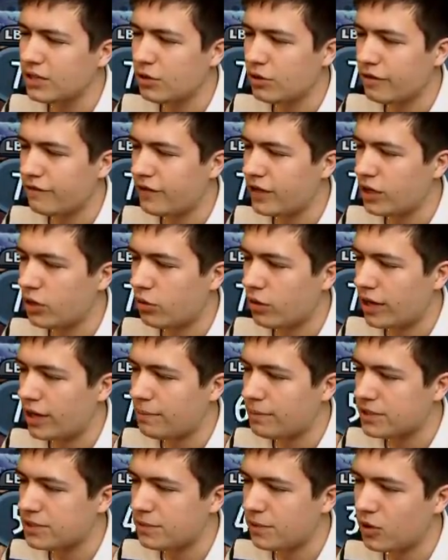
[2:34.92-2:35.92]
of doing a video on
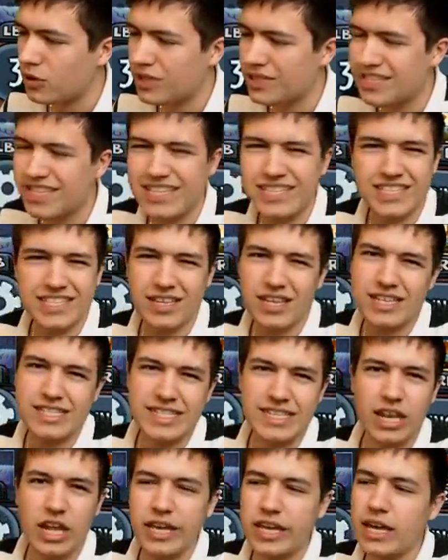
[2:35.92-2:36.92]
it, but to be honest, it's
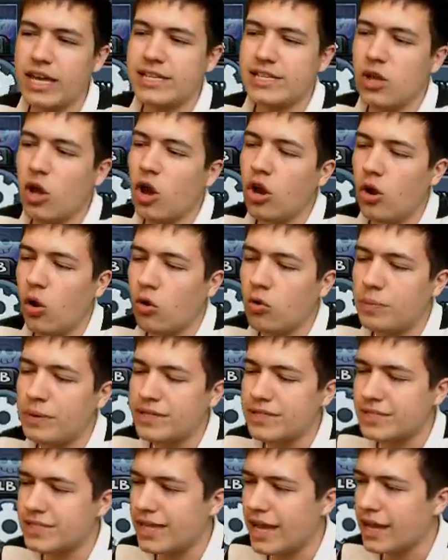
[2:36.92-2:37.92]
not an old
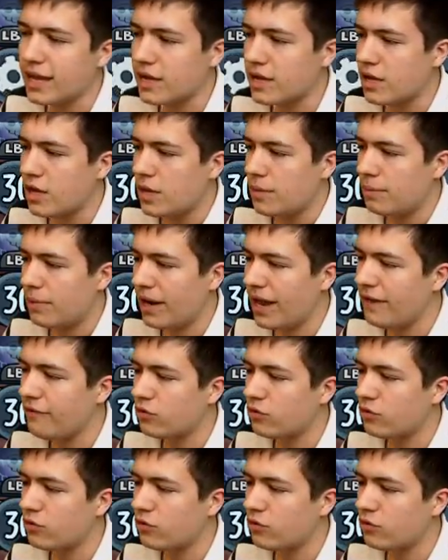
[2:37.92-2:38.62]
piece of tech, but